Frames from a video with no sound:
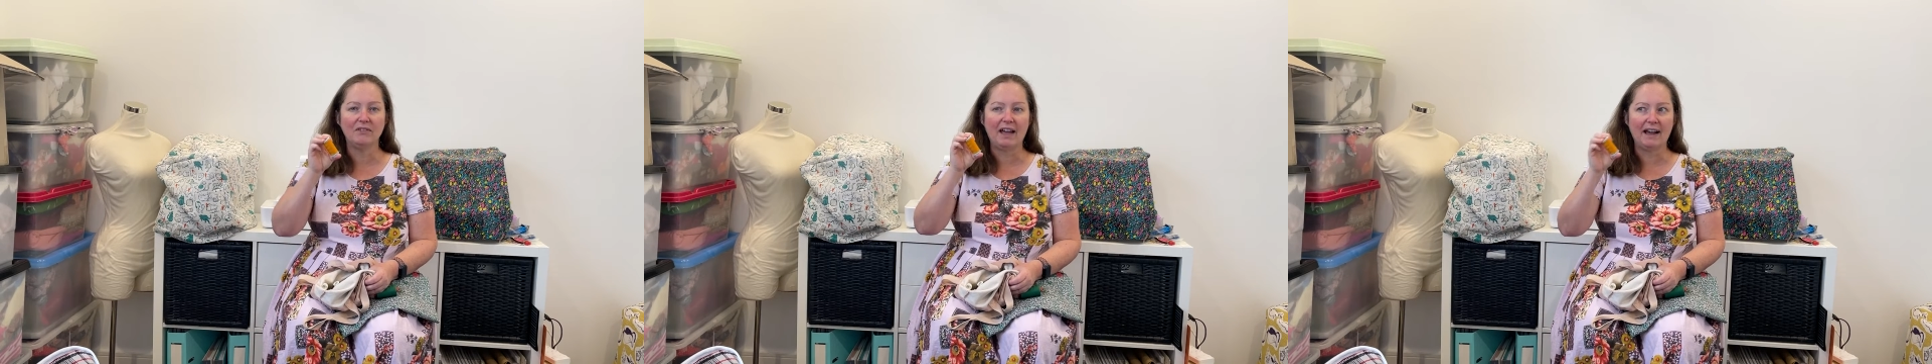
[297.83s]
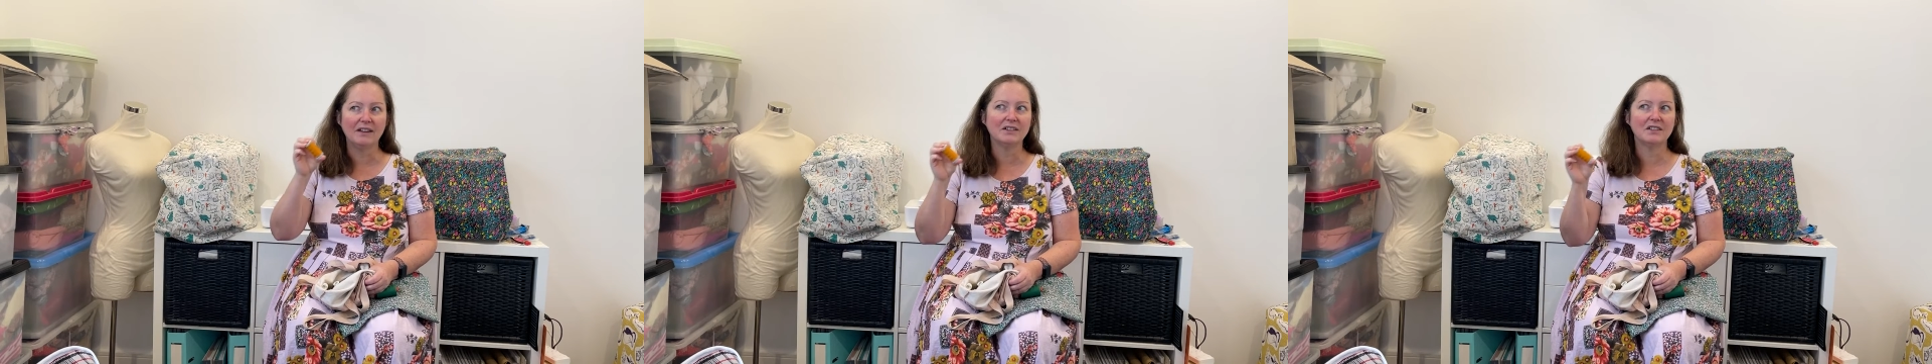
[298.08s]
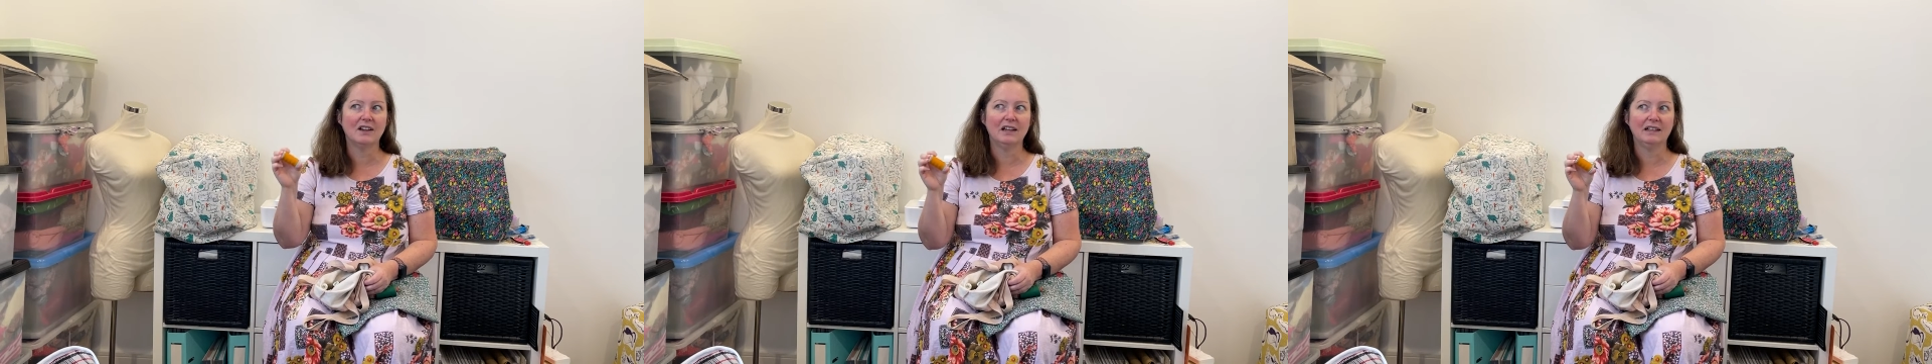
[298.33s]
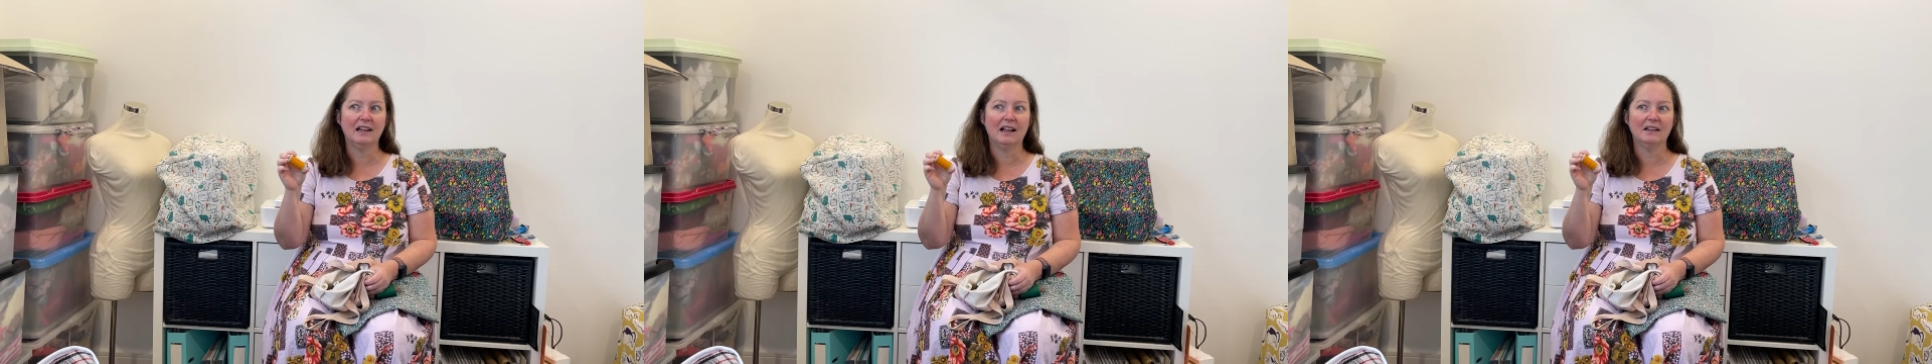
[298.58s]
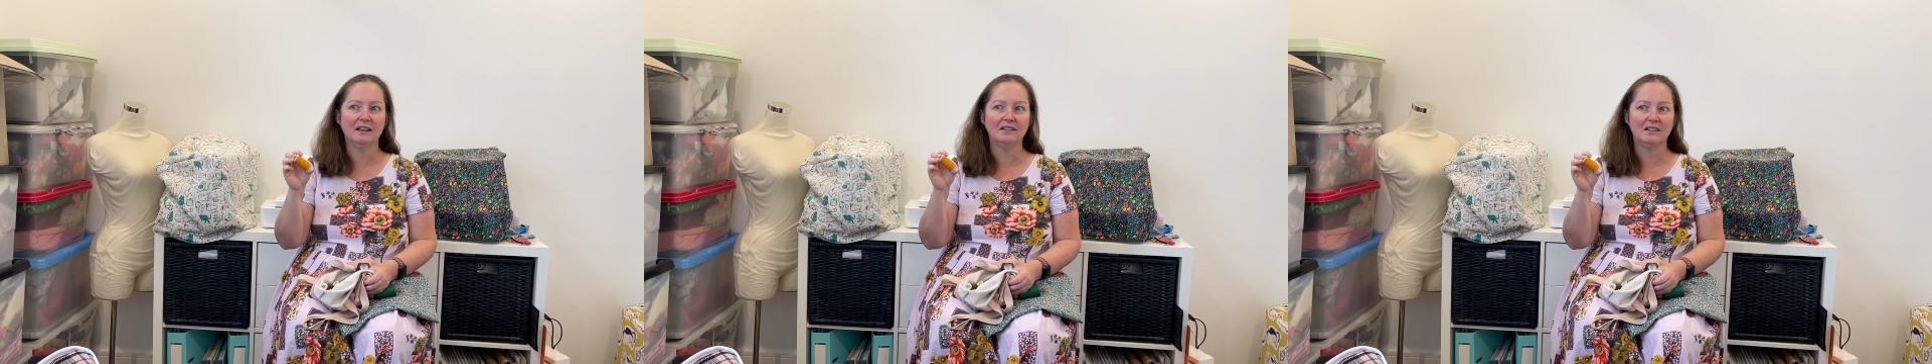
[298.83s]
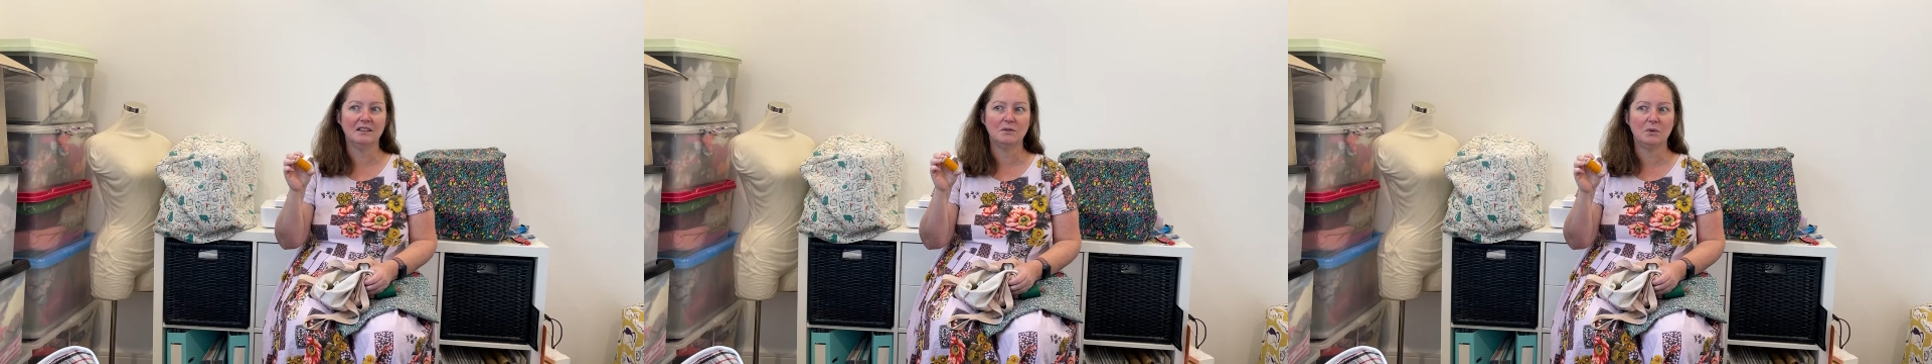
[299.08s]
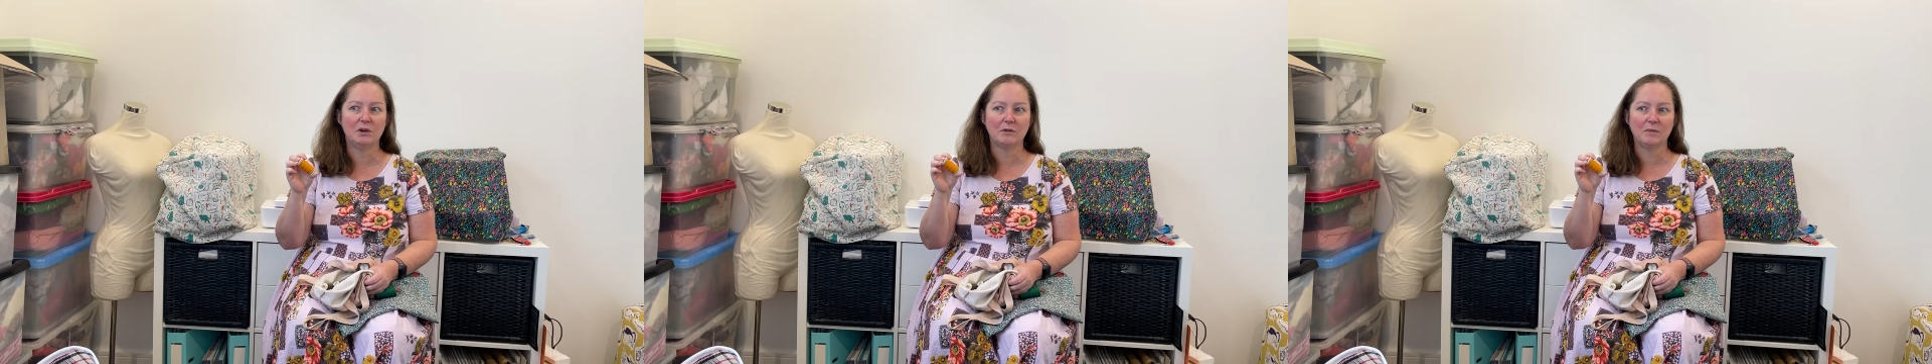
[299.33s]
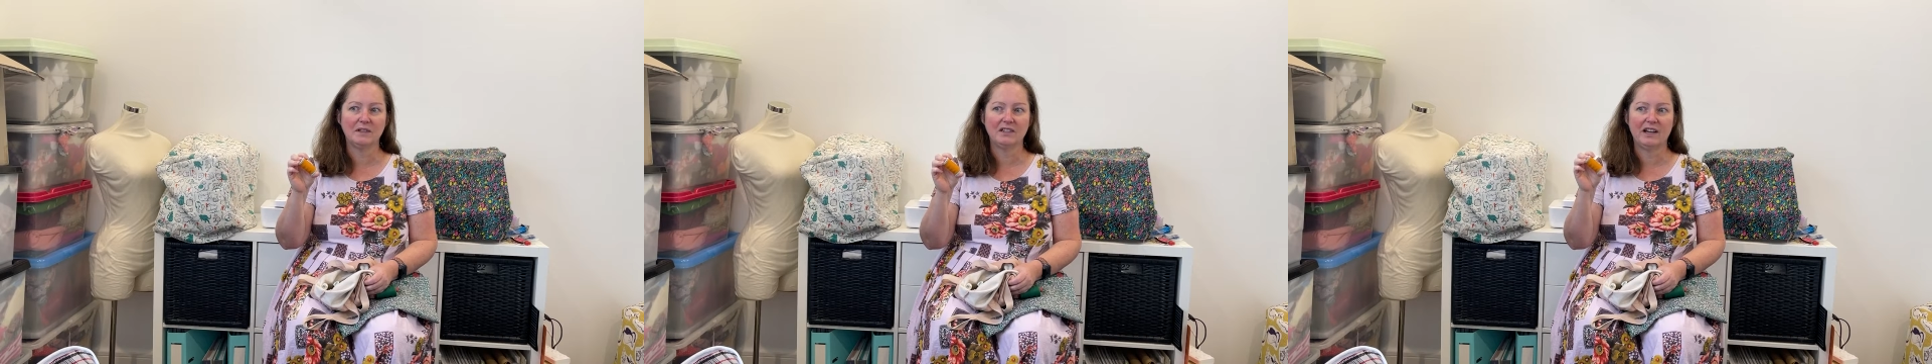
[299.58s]
outside color to the
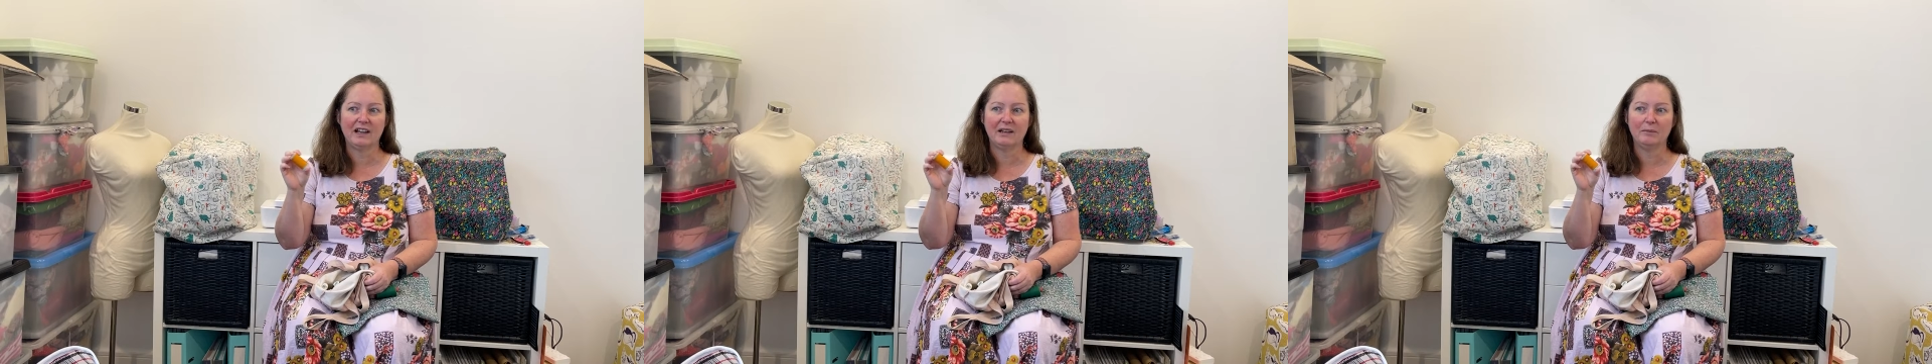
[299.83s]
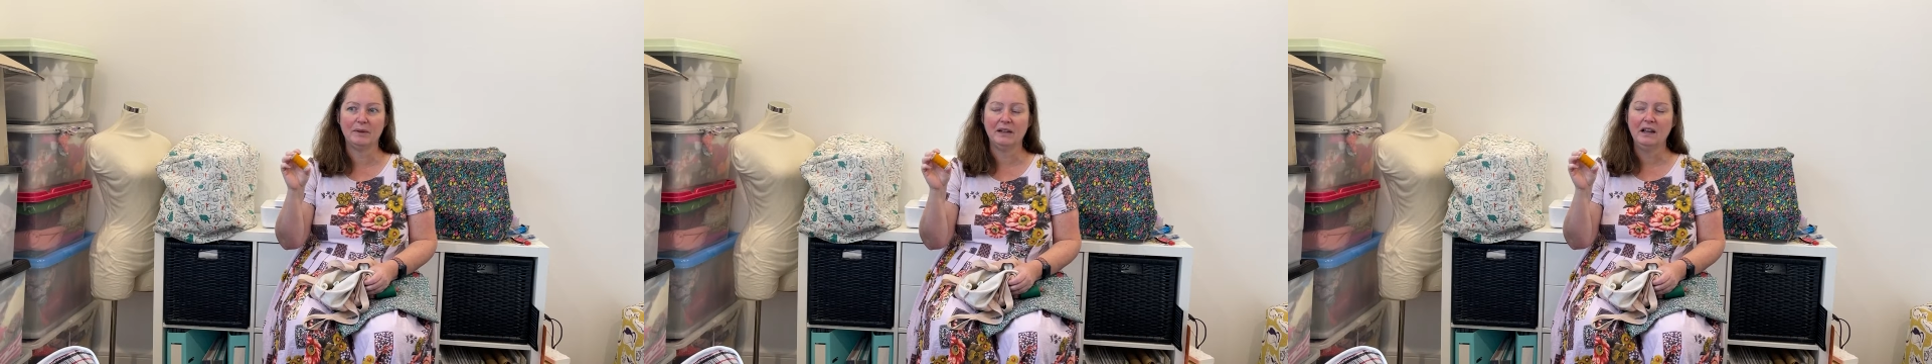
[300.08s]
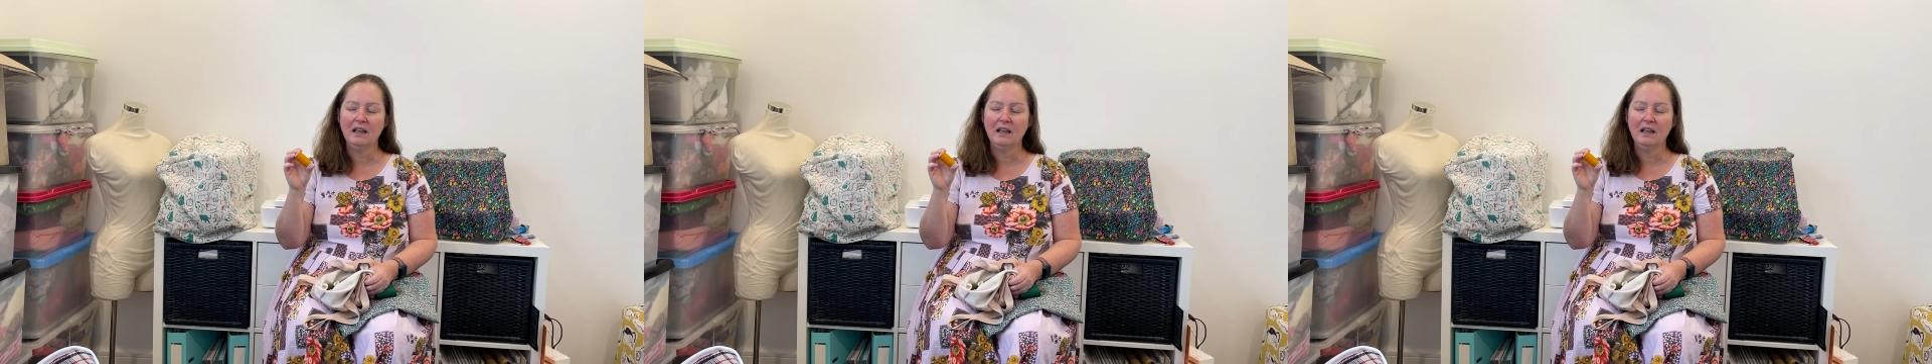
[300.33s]
workman's jacket, but